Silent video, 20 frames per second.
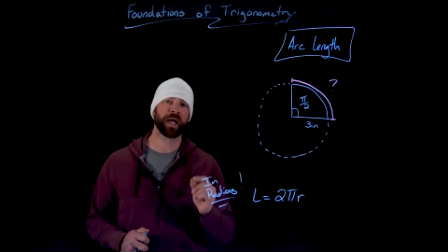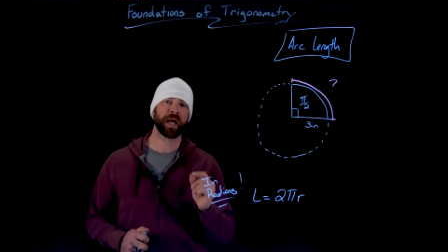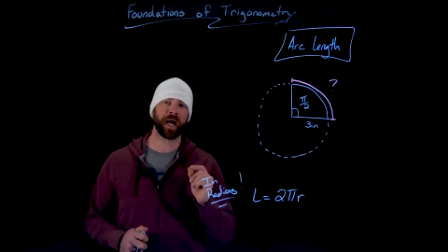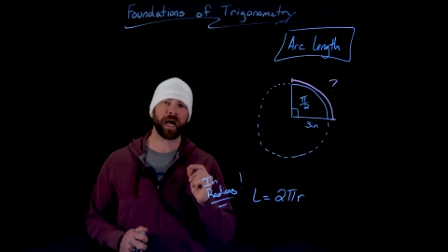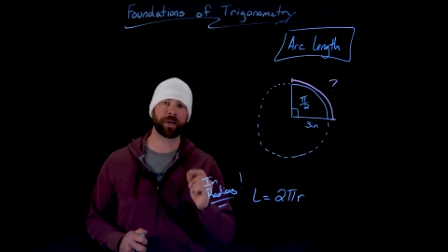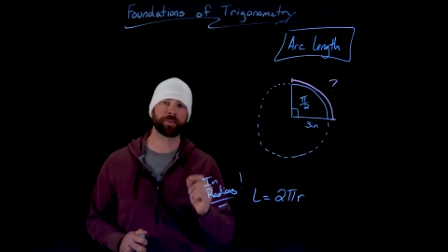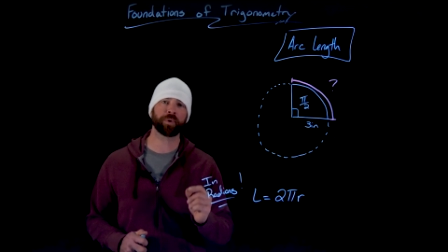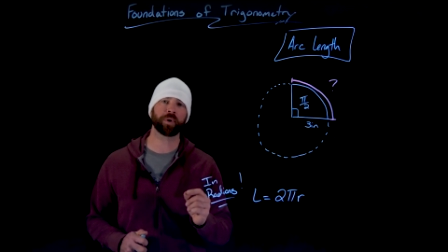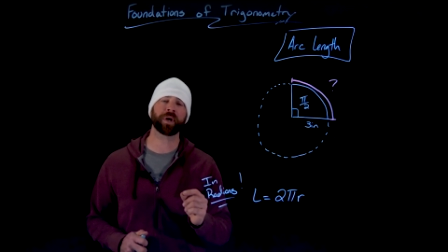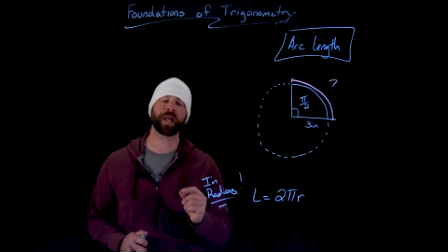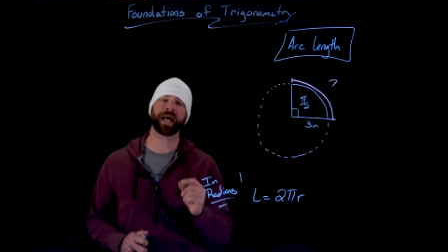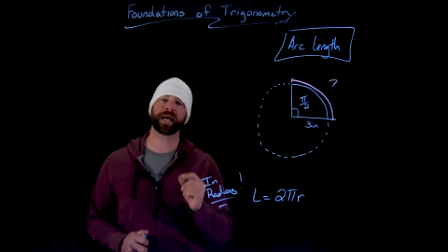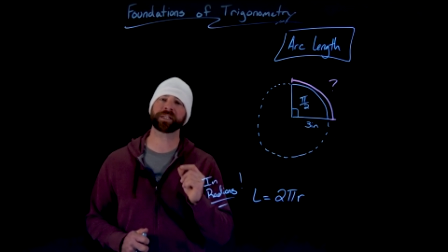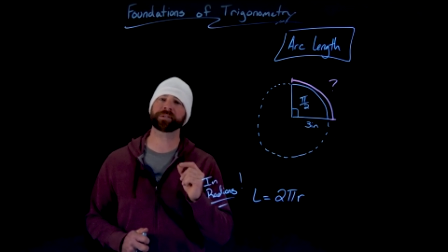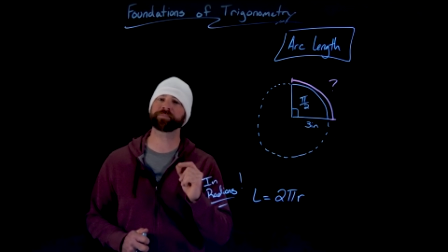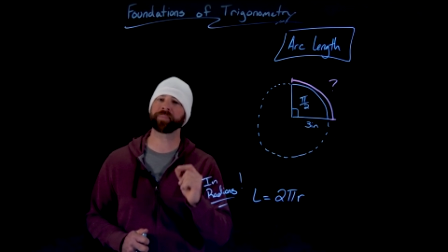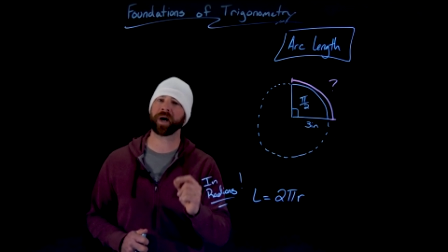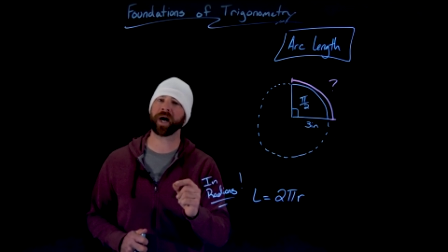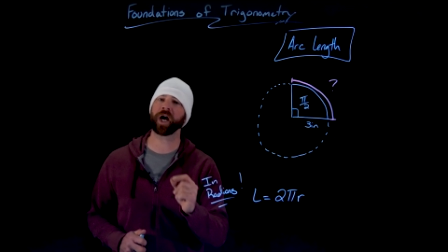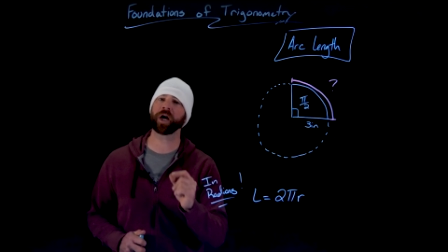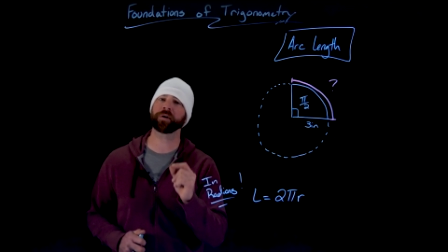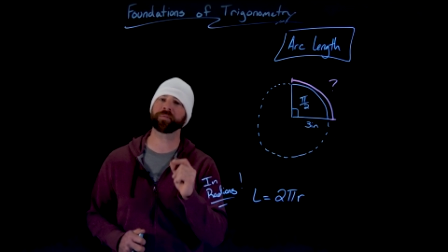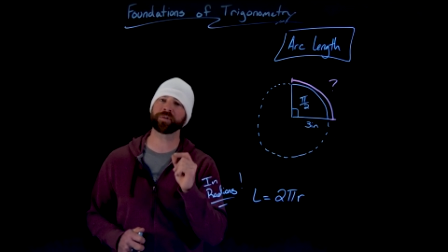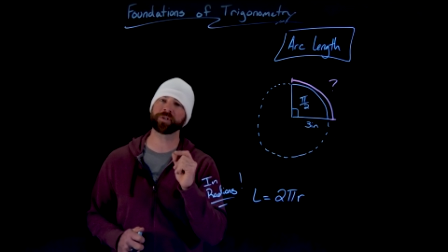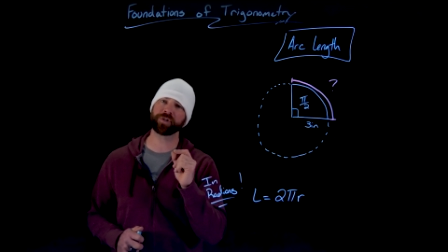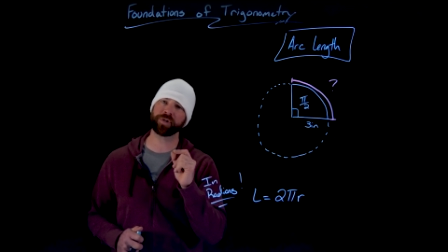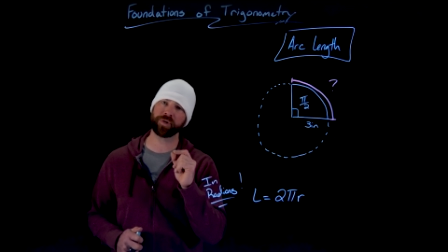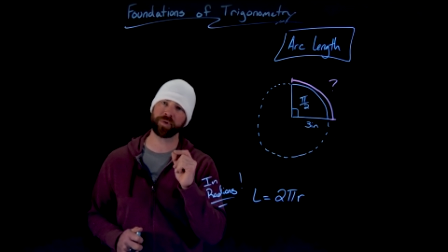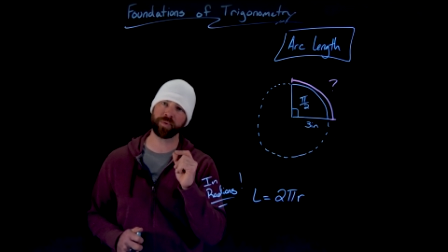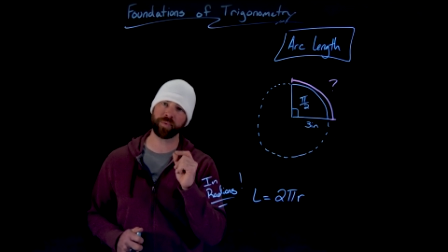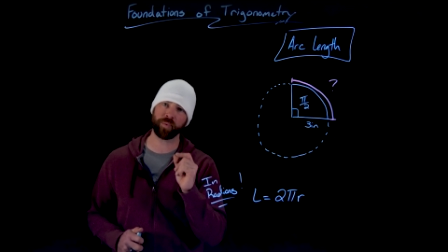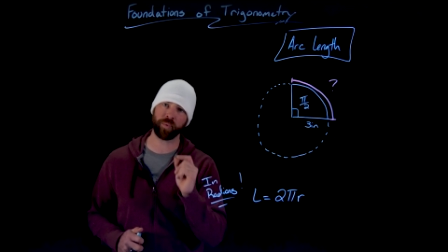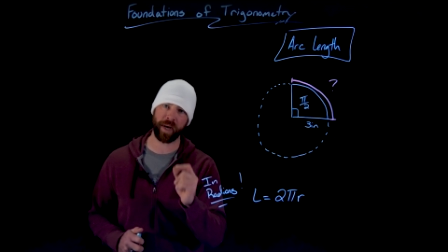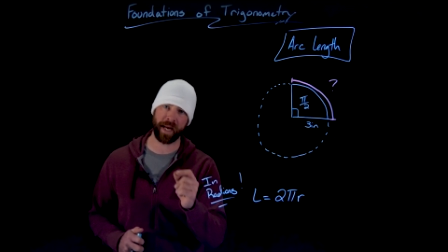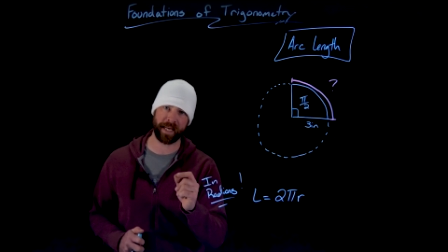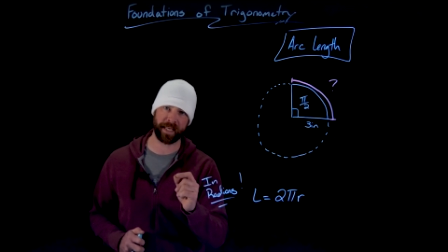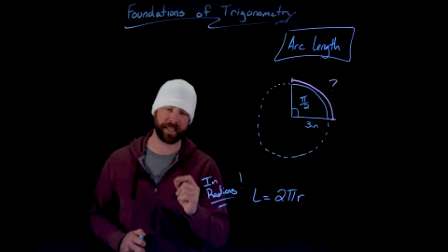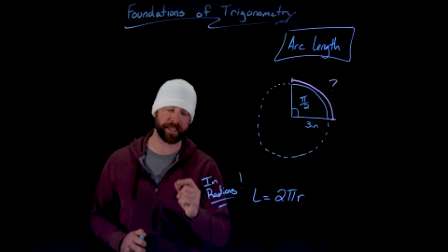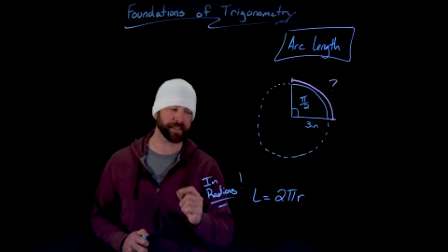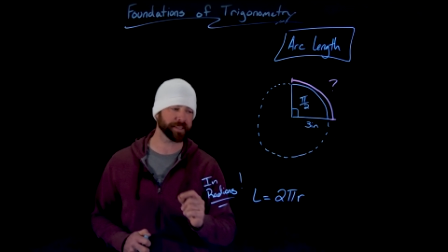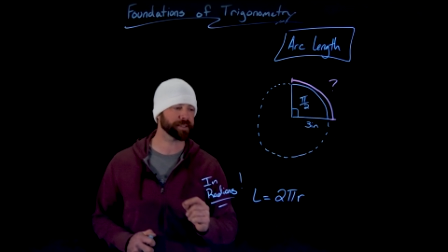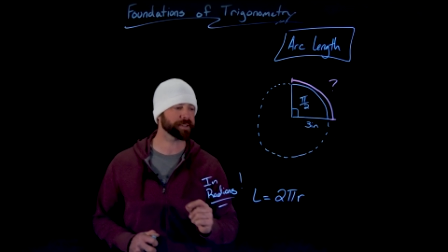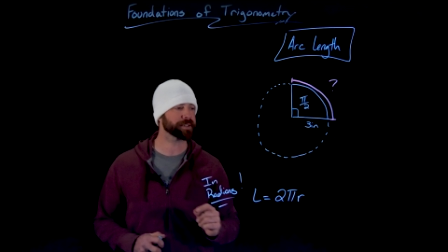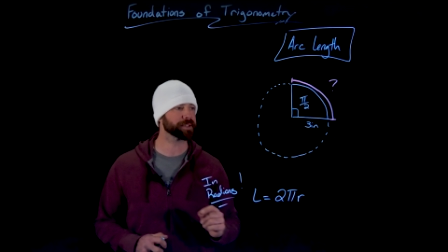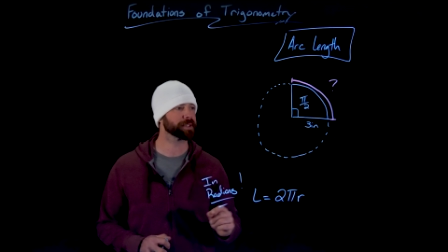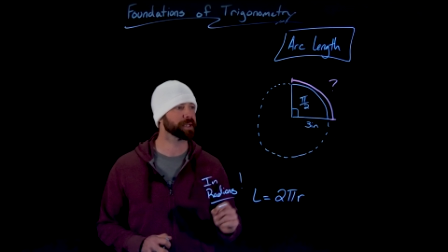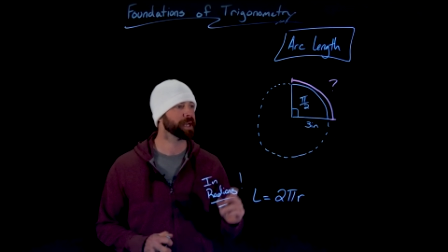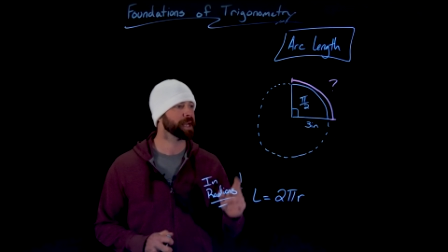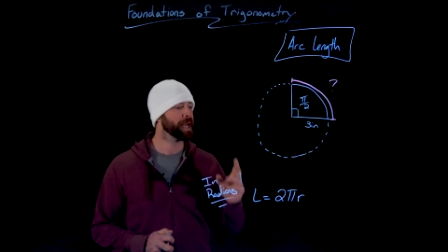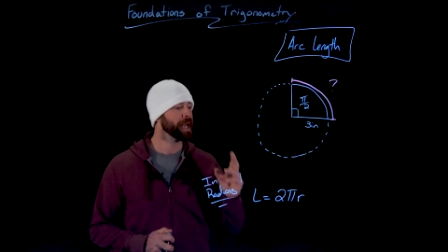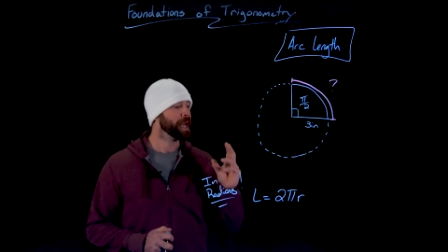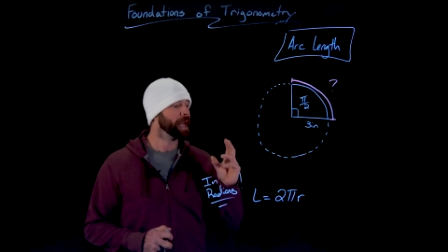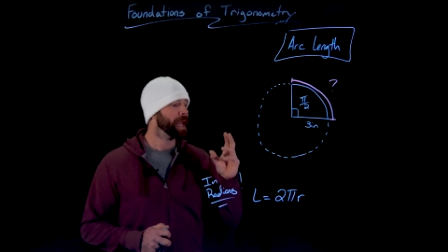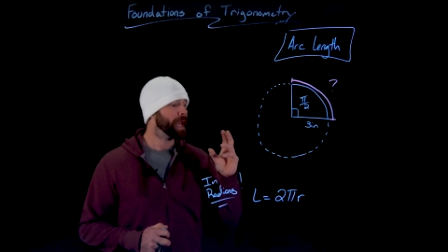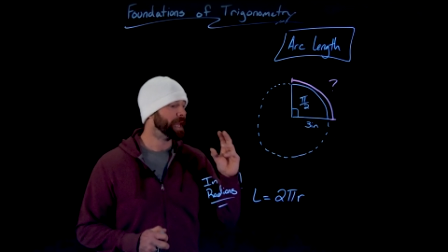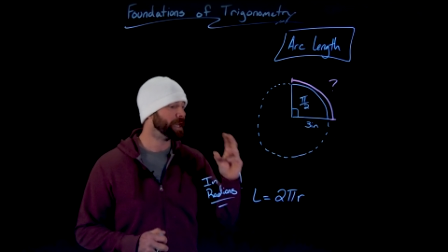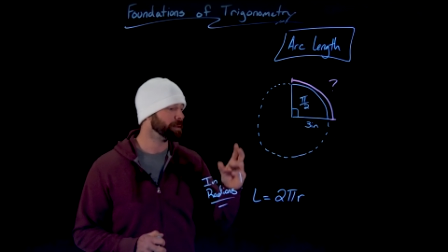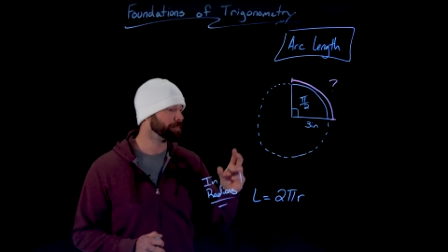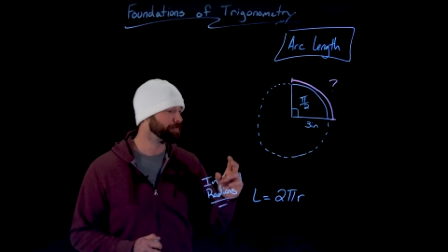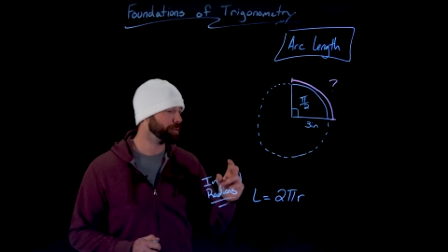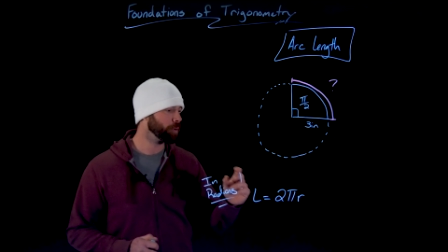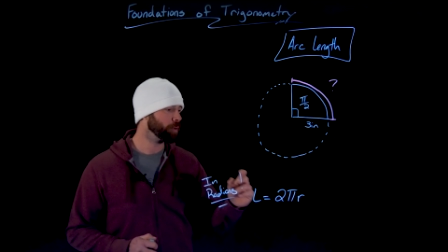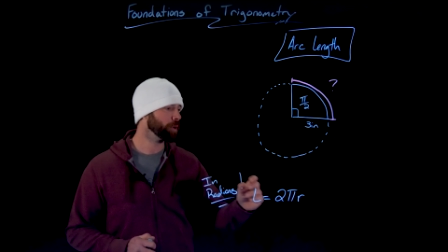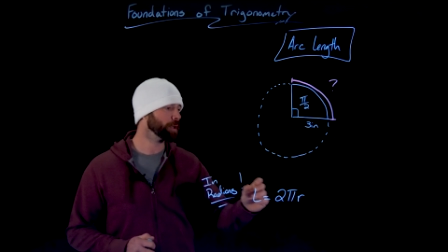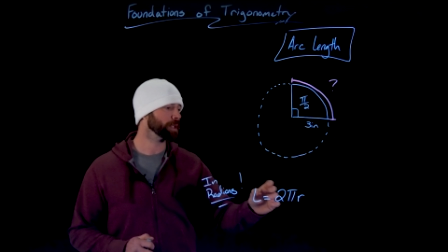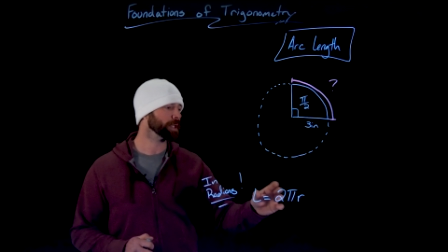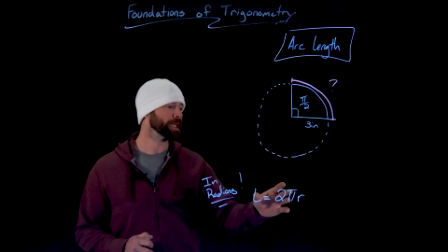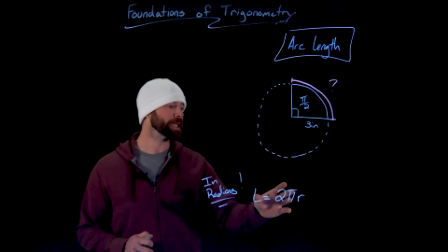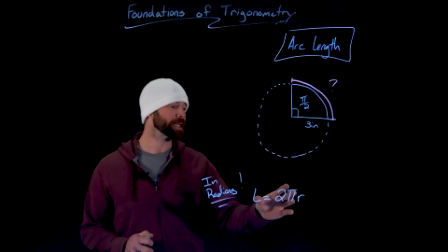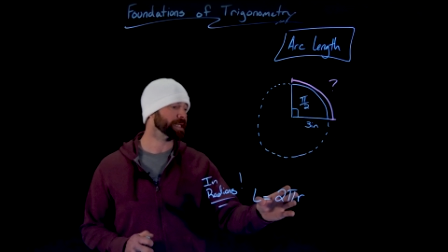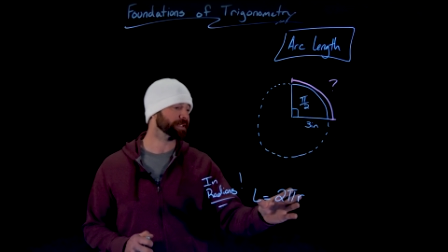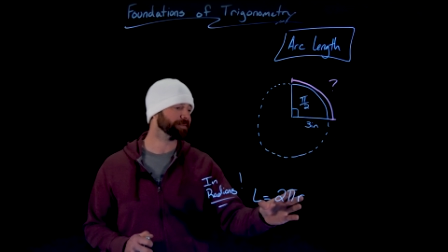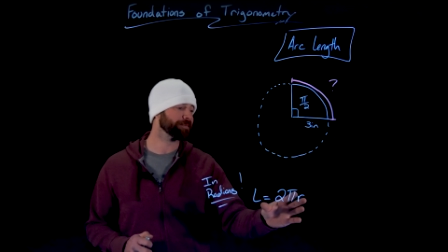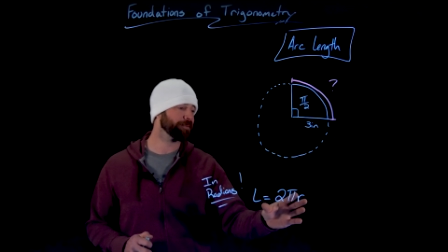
I wrote it as pi over 2 radians. And importantly, this